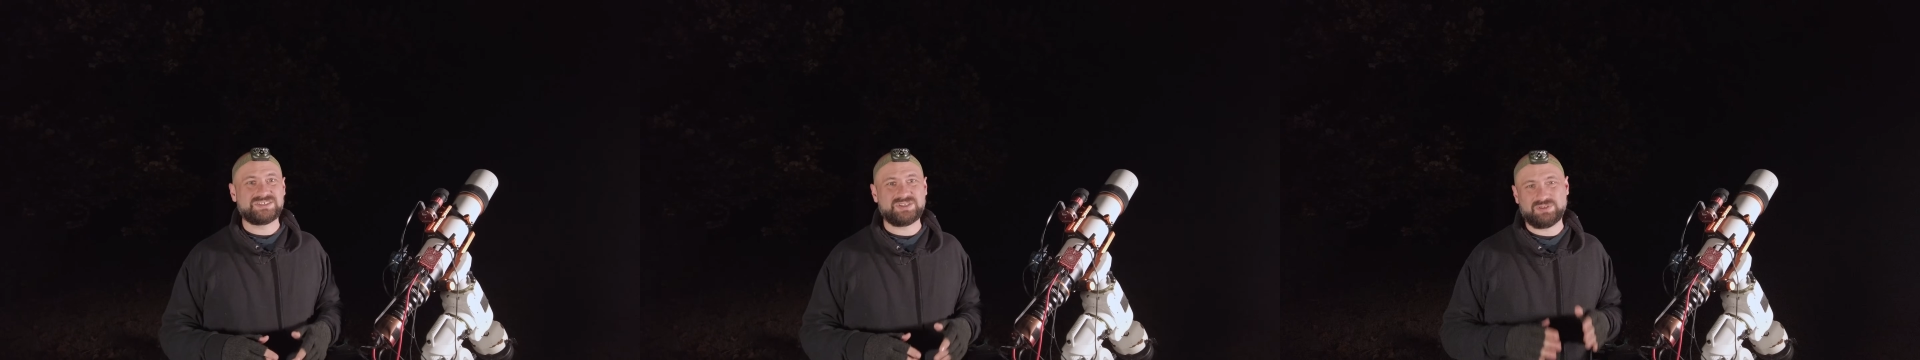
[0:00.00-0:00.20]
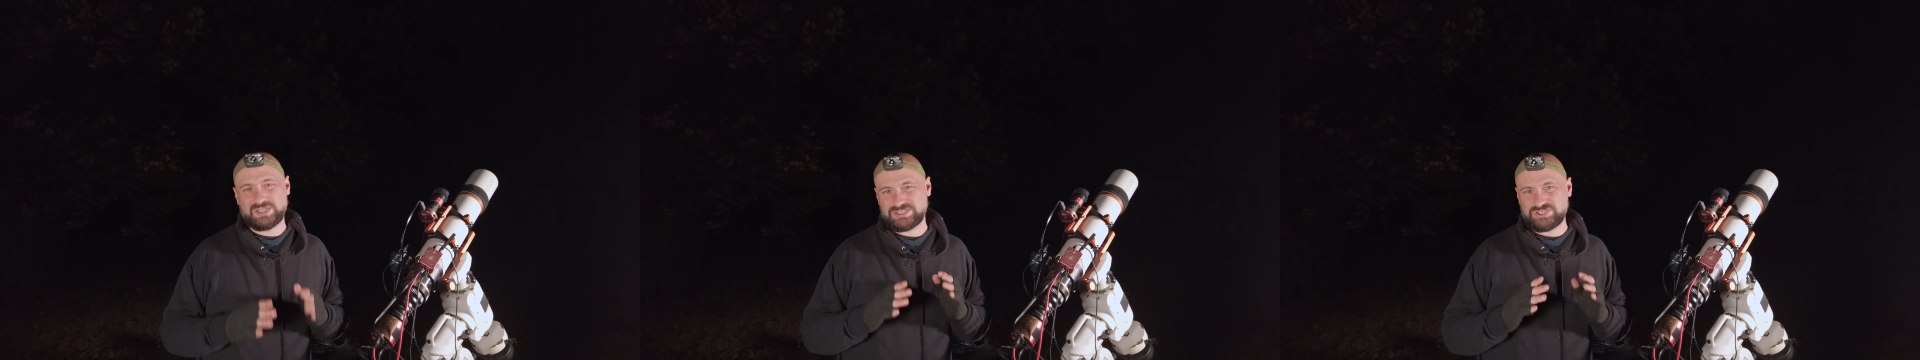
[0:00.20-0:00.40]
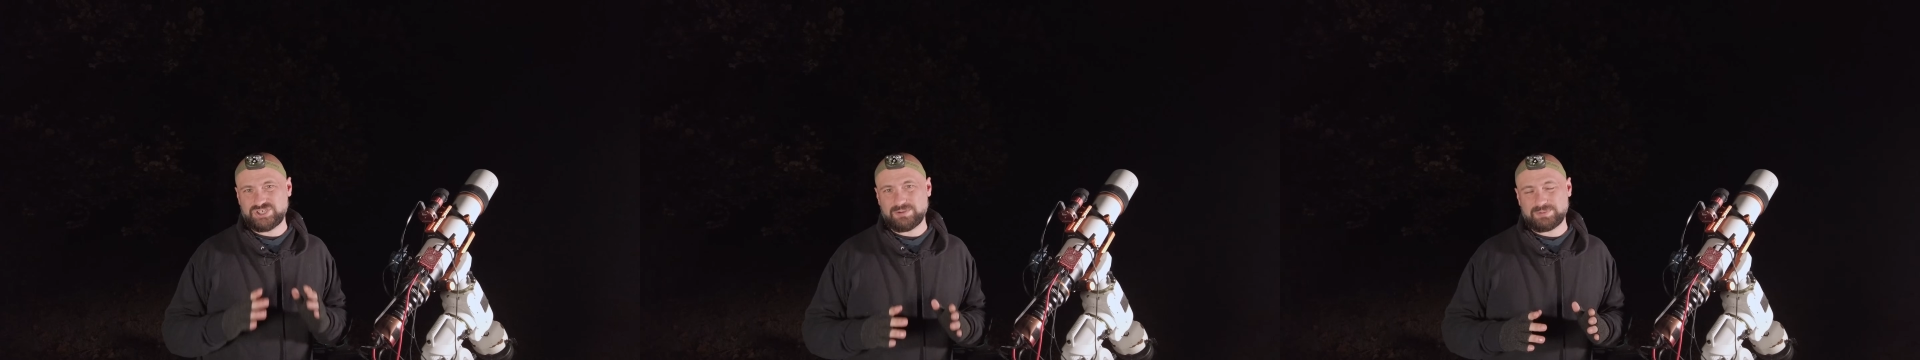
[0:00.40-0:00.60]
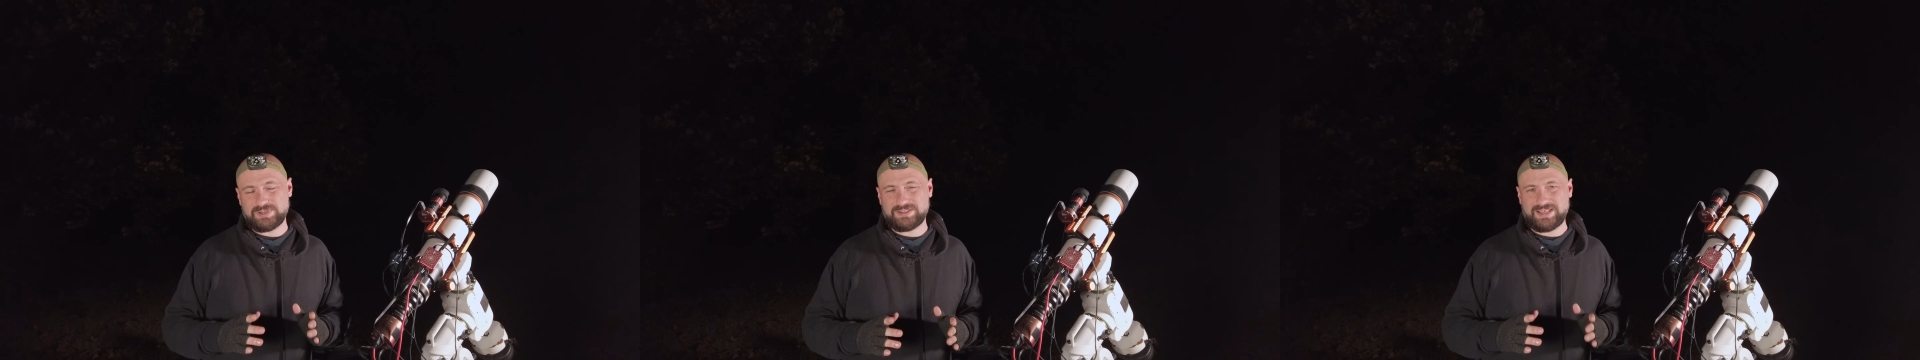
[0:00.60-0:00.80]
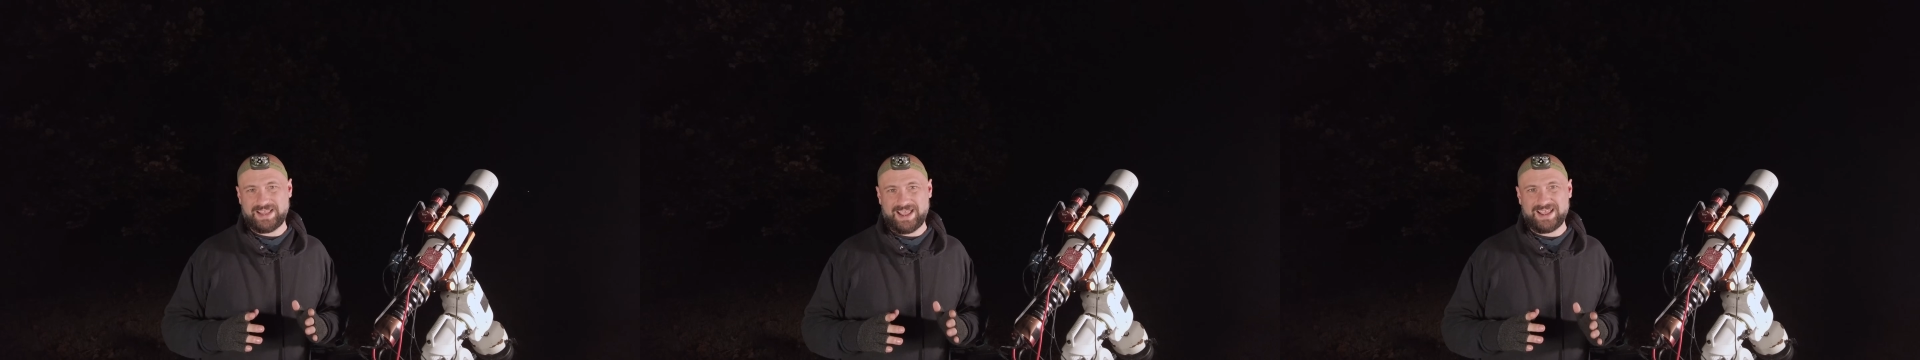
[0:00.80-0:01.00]
So let's jump
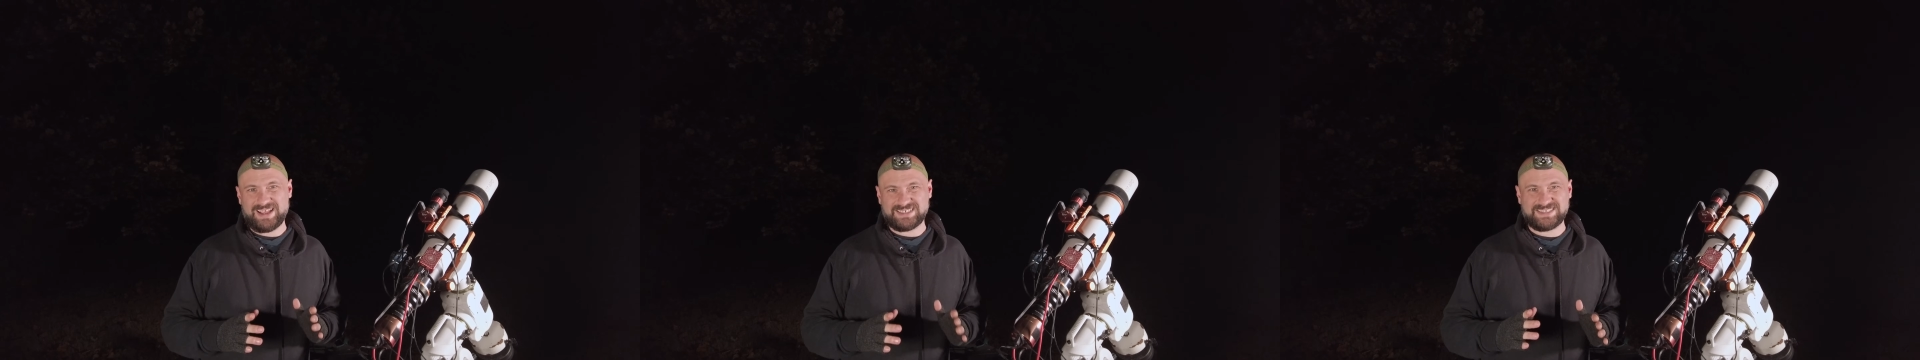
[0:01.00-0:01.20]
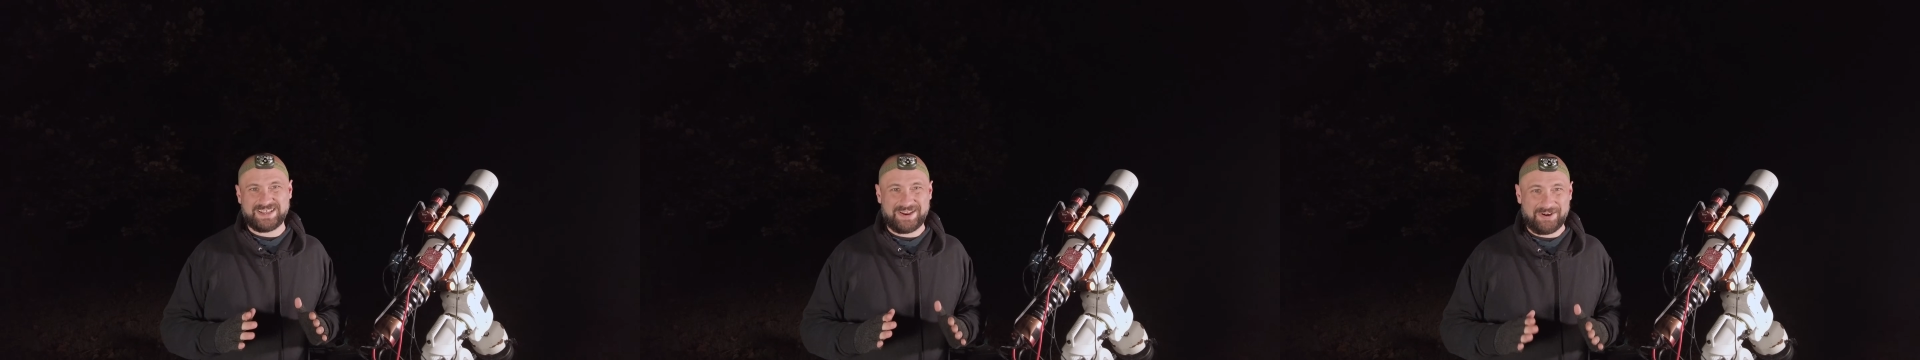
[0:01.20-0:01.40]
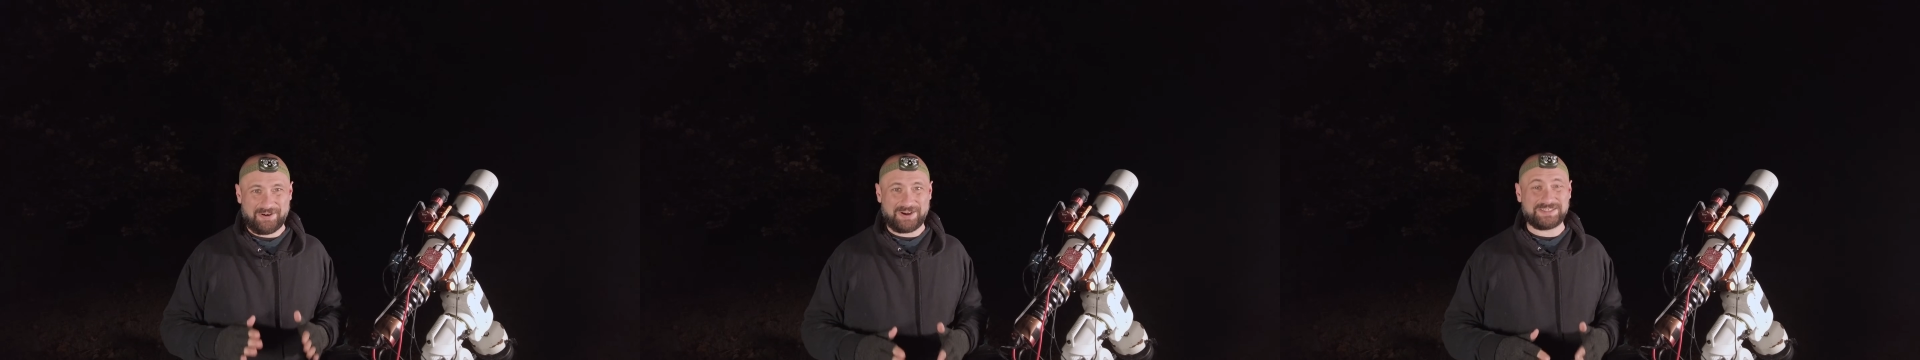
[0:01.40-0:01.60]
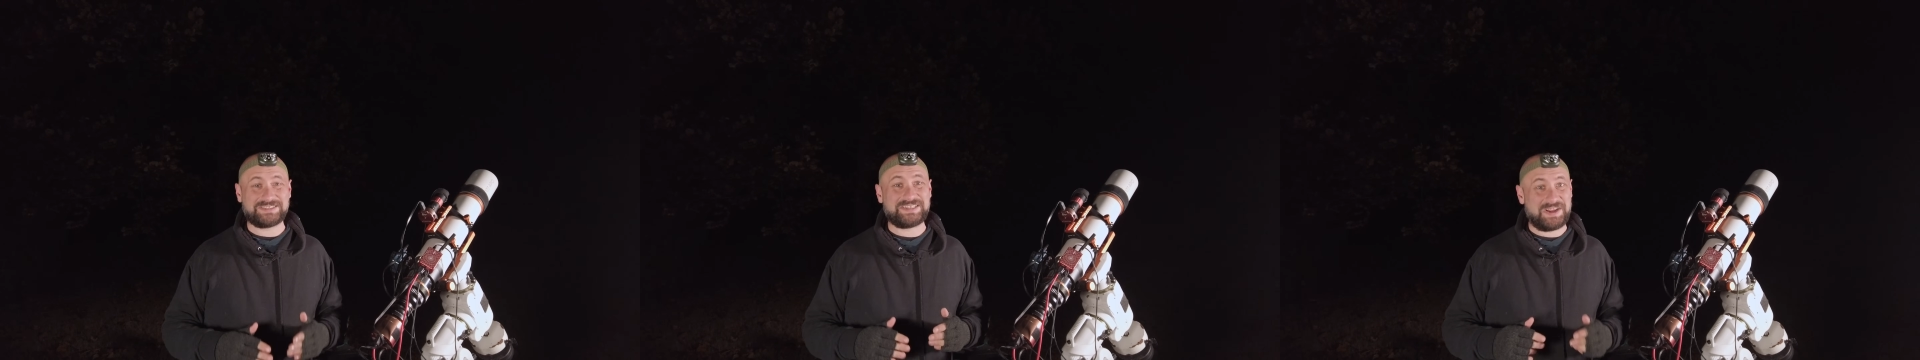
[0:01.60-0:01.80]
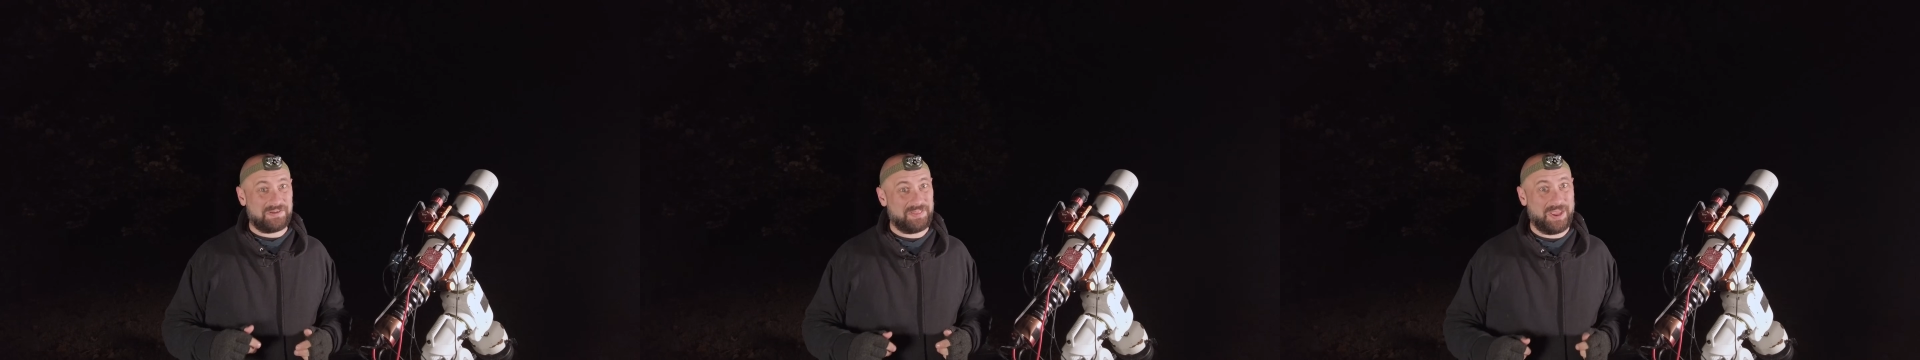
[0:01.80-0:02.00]
into the ASIAIR
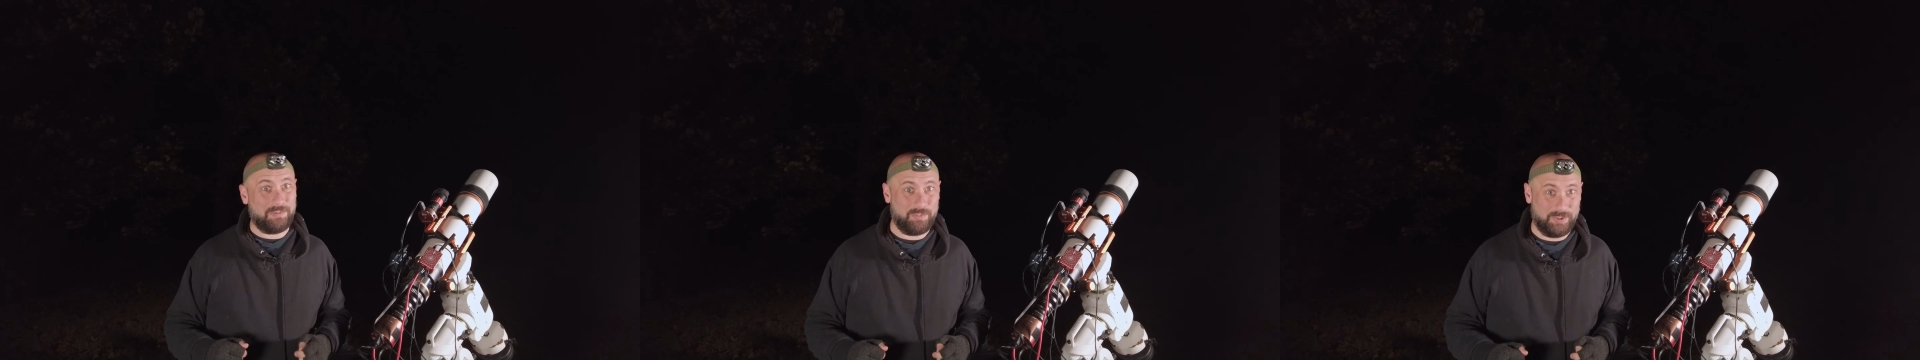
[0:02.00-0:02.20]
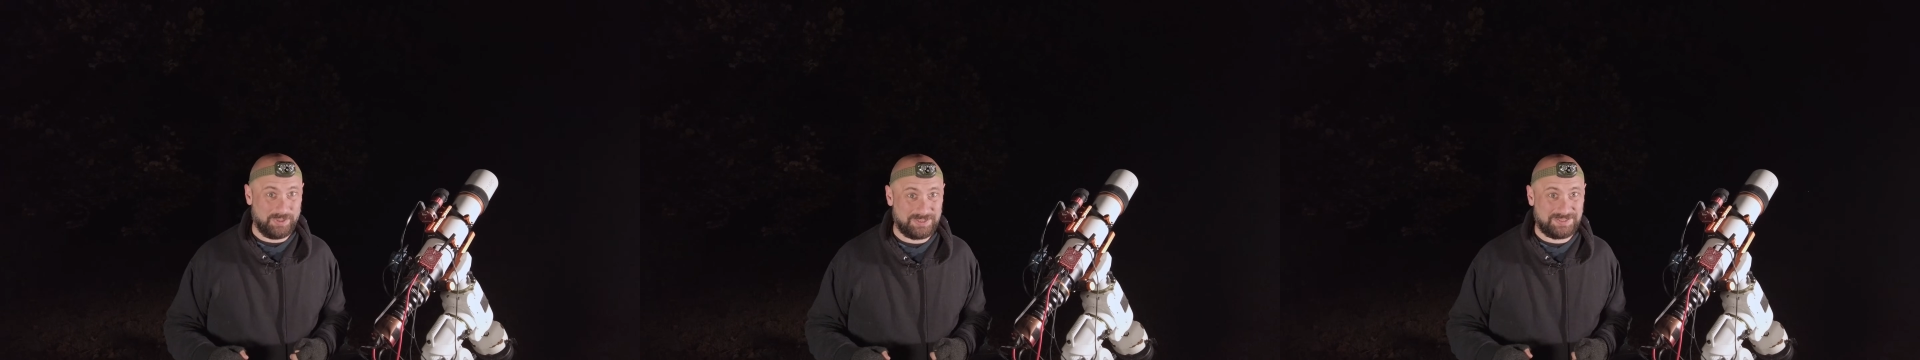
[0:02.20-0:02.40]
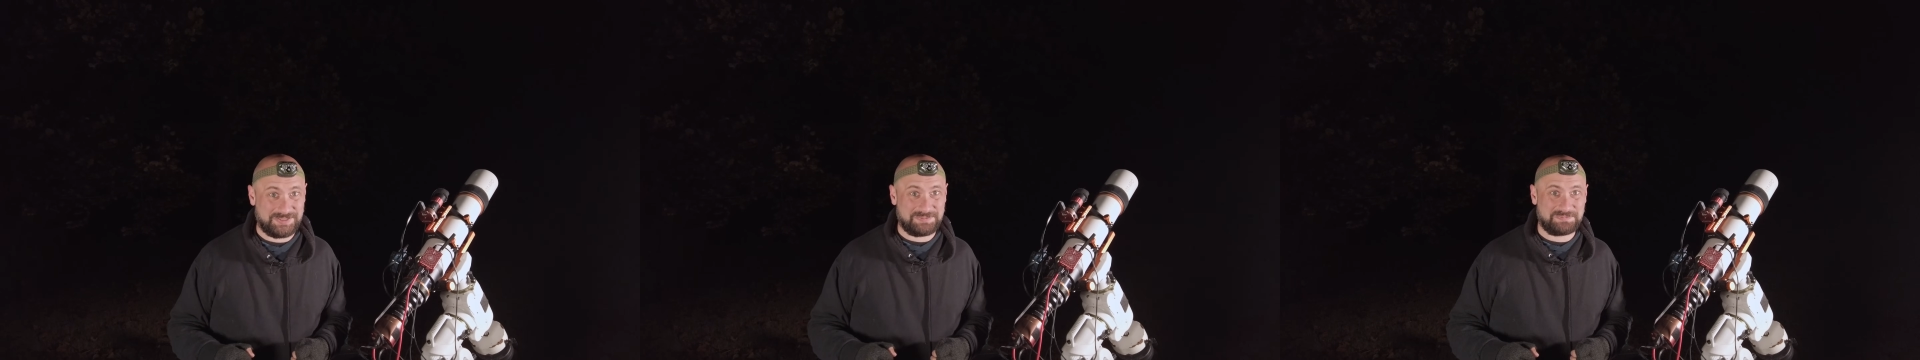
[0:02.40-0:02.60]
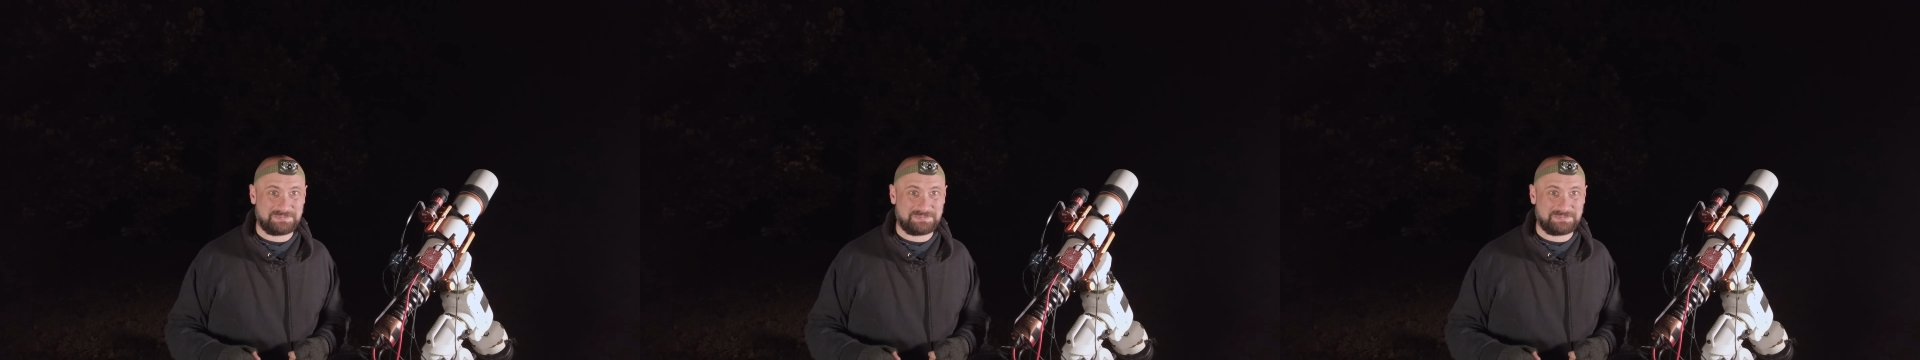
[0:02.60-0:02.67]
and see how that works.